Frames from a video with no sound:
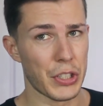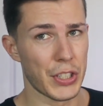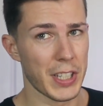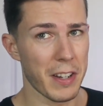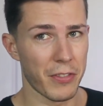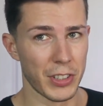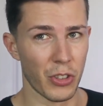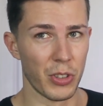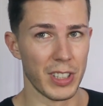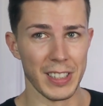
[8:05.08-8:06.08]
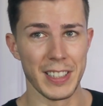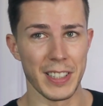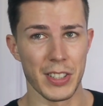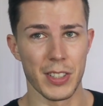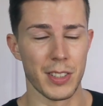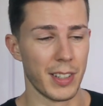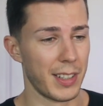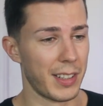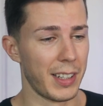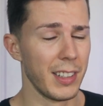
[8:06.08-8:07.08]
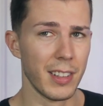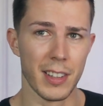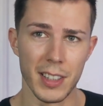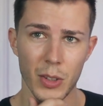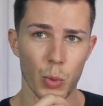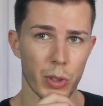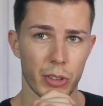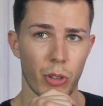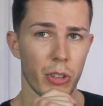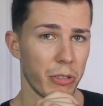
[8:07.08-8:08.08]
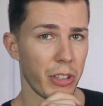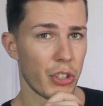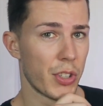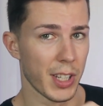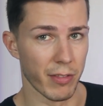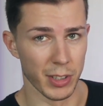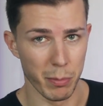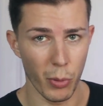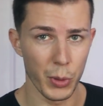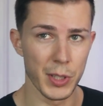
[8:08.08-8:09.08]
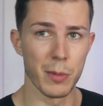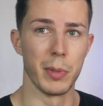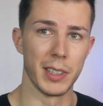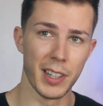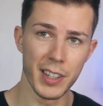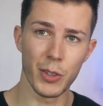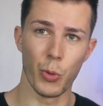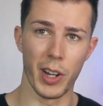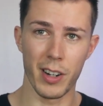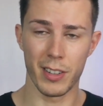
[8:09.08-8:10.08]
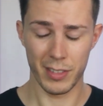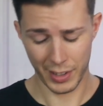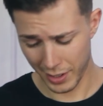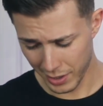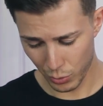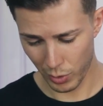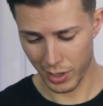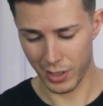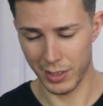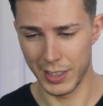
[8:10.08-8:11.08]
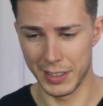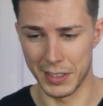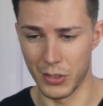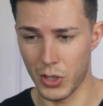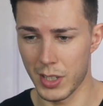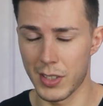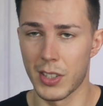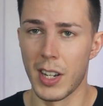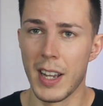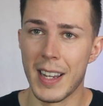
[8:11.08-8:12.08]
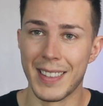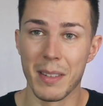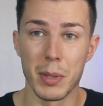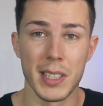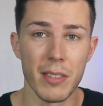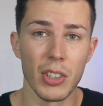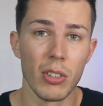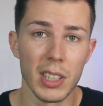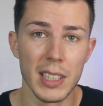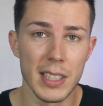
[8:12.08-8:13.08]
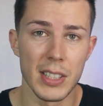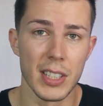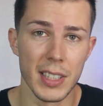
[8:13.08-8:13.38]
seven on the list, and I didn't think we're gonna reach 7 points, but here we are. Here we are, ladies and gents. Number seven on the list